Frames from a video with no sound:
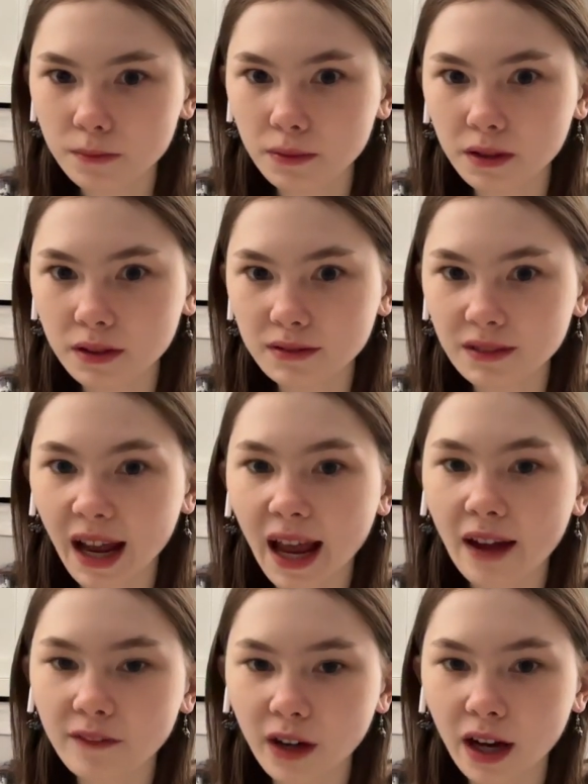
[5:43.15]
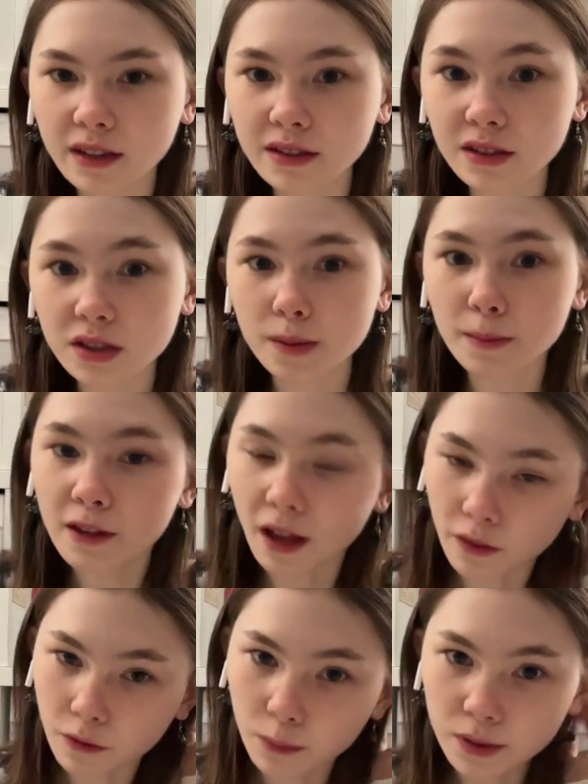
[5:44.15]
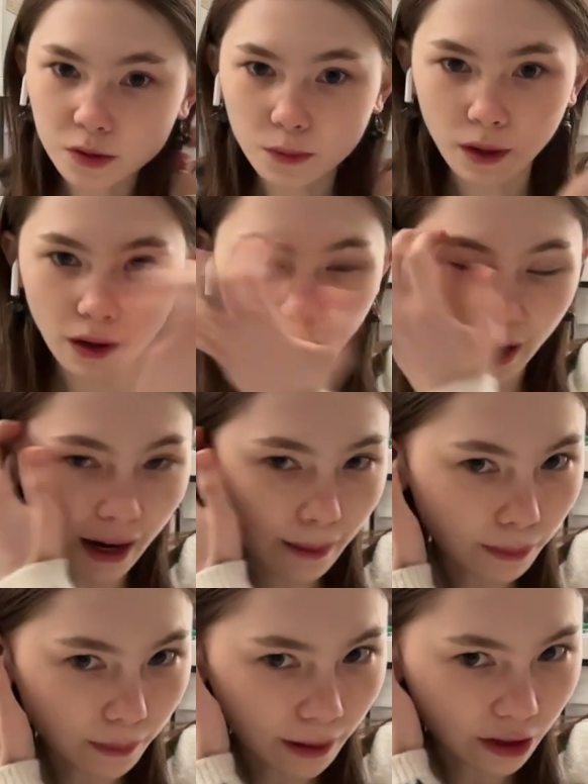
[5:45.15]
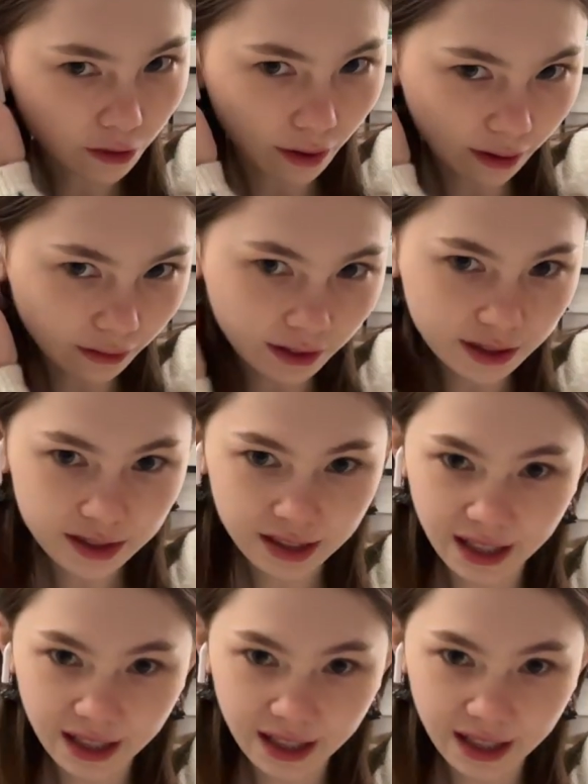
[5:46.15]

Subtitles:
but I have gotten some of the other ones were high up on my grail list,